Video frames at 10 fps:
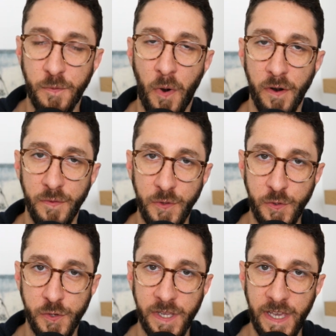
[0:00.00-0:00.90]
Martin
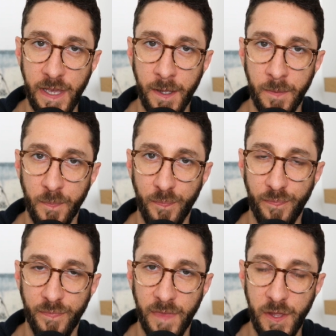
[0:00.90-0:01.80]
Luther King
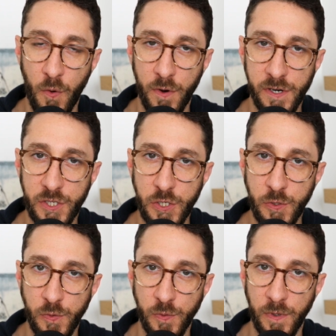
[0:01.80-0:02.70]
in order
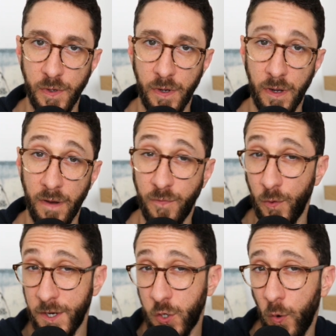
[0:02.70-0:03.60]
to
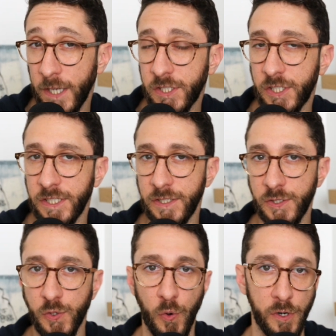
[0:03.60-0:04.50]
avoid
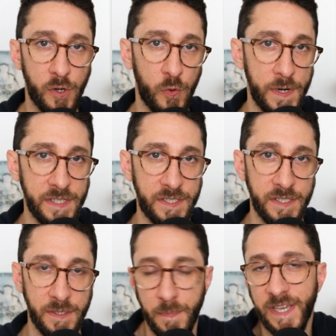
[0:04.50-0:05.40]
questions or
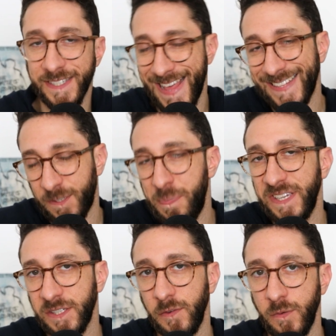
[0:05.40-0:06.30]
criticism, because that's
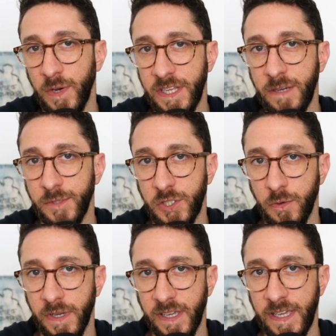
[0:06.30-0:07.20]
basically what he was
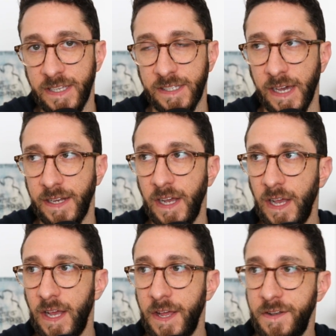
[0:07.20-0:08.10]
doing. He said,
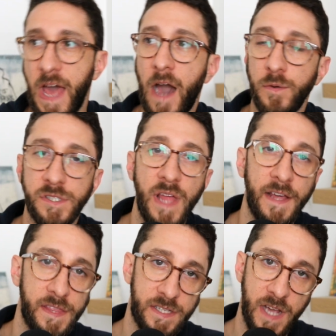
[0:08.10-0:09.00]
now is
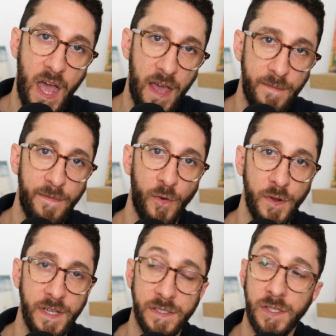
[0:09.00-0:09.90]
not the time for
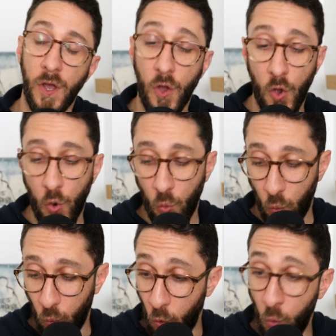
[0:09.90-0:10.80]
this.
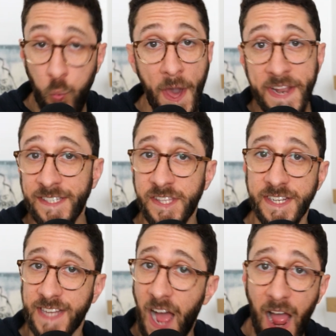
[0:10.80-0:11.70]
Well, when is the
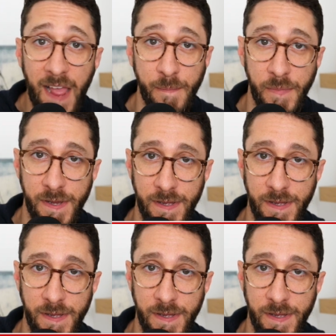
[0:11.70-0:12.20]
time?